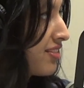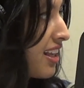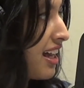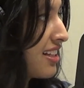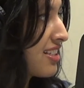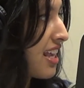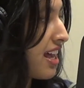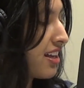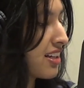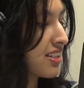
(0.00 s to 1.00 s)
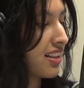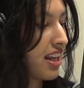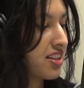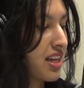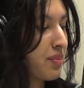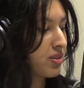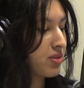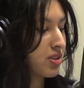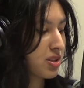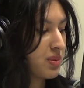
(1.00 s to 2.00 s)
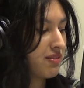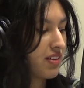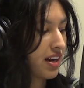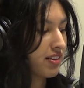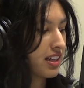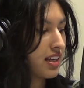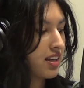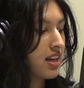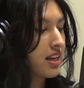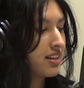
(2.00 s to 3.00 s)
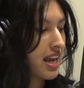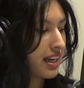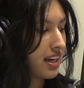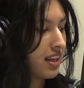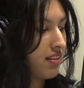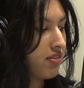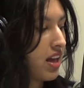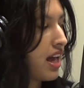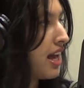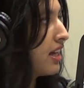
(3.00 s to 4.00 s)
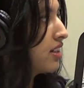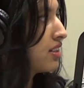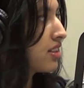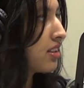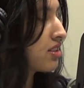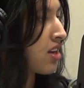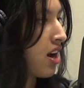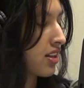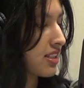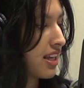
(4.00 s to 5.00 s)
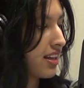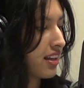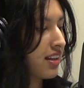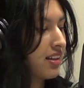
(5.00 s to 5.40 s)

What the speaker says: I'd say, because a lot of the time used to be very negative and toxic.